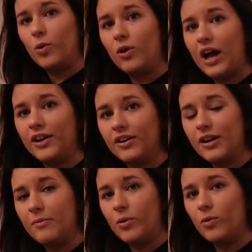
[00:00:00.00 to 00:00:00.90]
Pull how you're
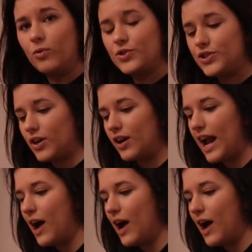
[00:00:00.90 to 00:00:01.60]
gonna pull, start